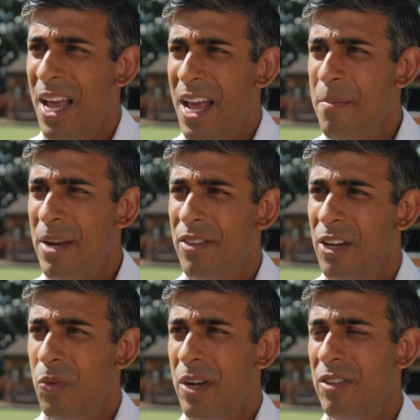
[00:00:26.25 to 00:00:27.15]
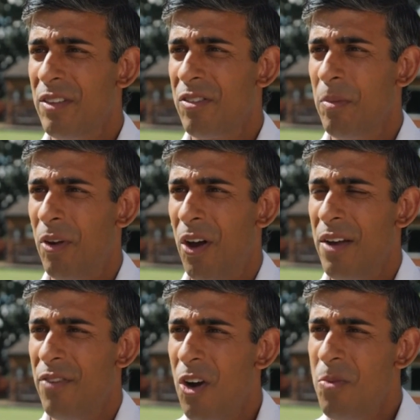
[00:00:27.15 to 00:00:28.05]
It means increasing the supply
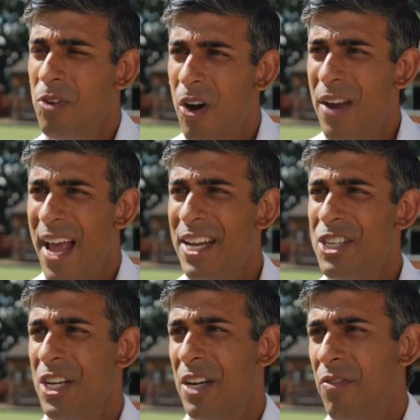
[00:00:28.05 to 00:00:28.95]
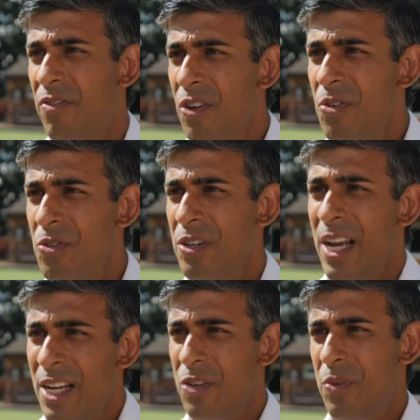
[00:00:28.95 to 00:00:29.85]
of homegrown energy and food
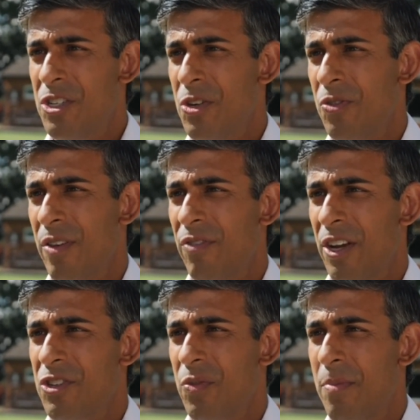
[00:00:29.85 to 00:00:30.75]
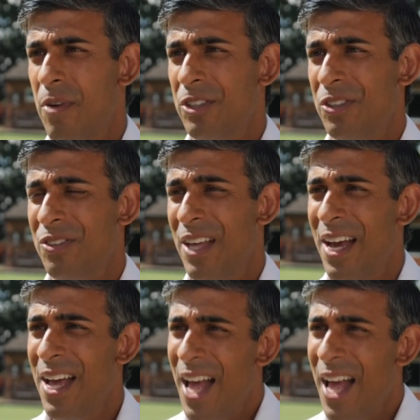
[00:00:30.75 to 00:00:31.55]
to reduce inflationary pressures there,